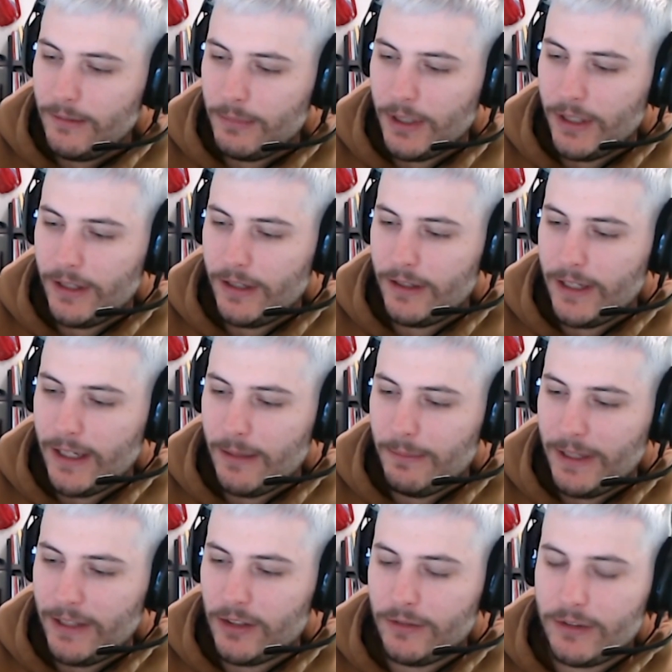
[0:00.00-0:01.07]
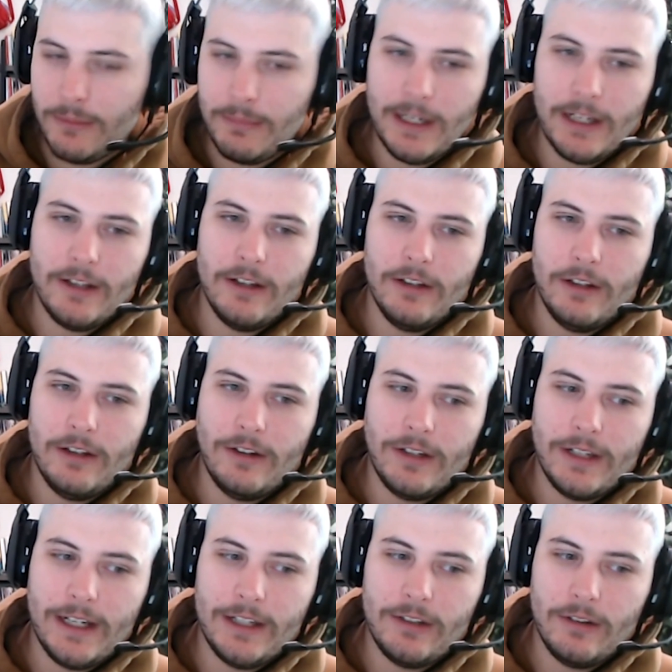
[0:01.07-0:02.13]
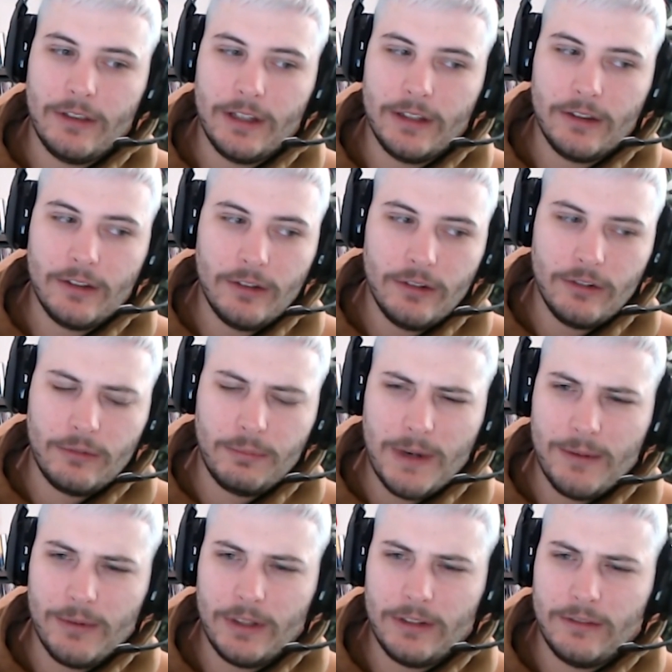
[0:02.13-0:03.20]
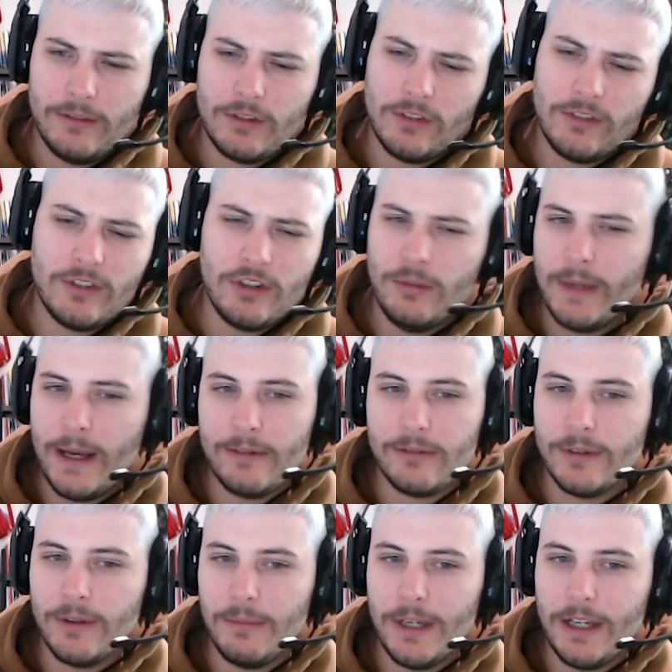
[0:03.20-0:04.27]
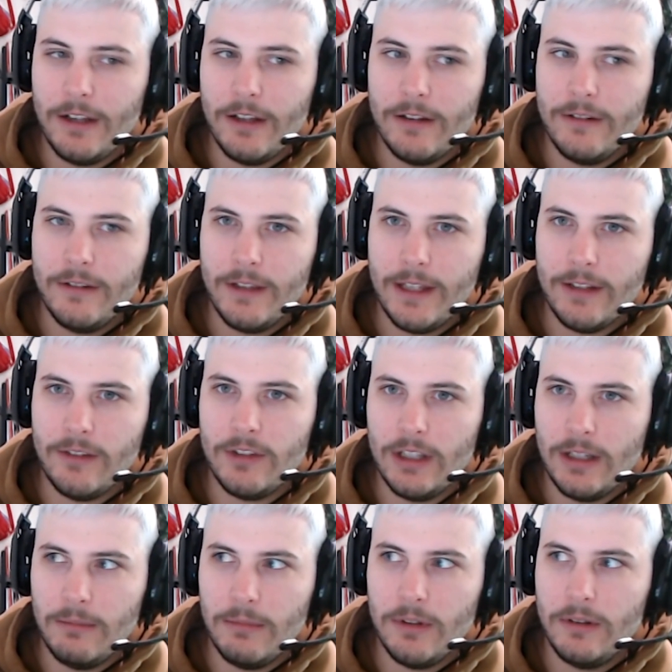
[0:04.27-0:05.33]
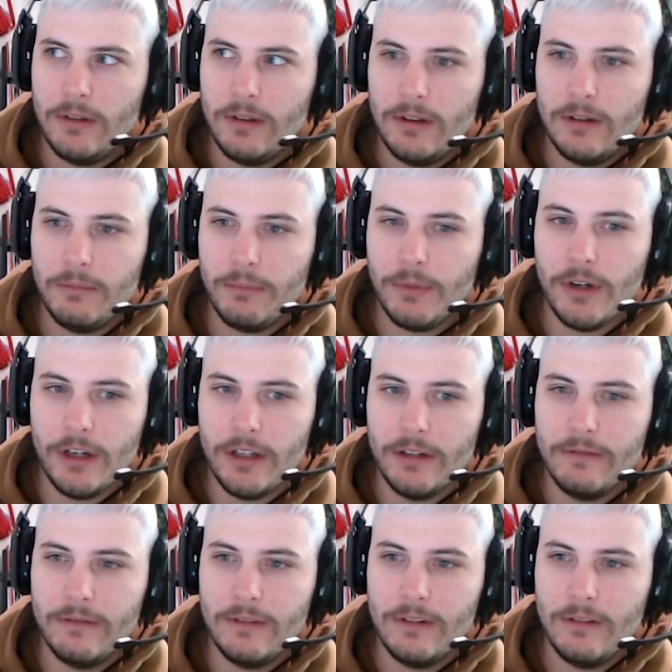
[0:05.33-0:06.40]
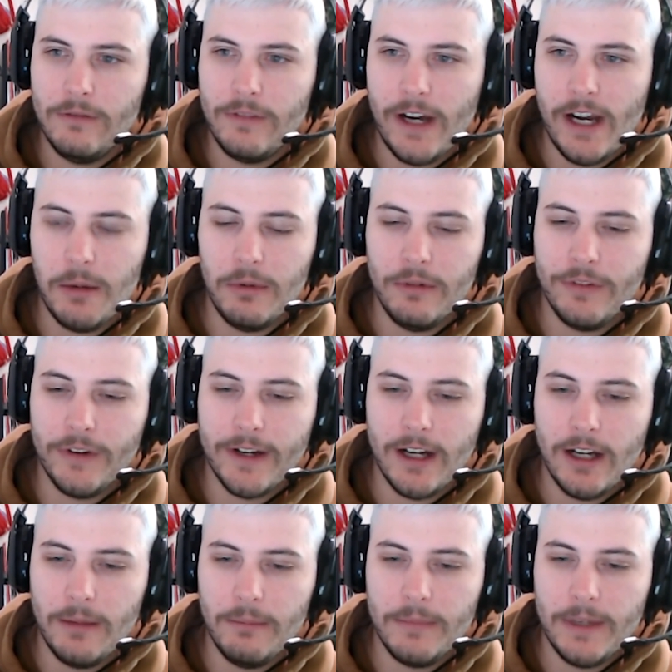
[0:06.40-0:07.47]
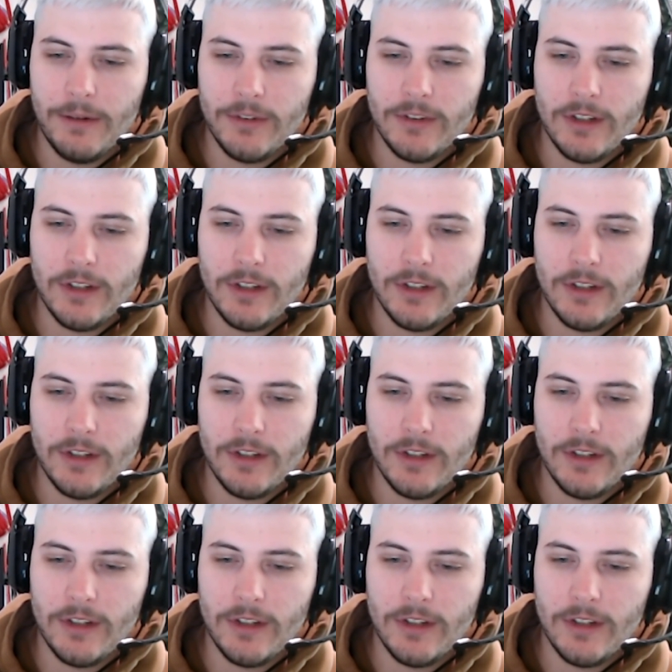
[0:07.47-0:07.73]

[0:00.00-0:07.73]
But yeah, based off the beta alone, I do think there's probably just 2 maps from the beta that seemed pretty viable for comp, I would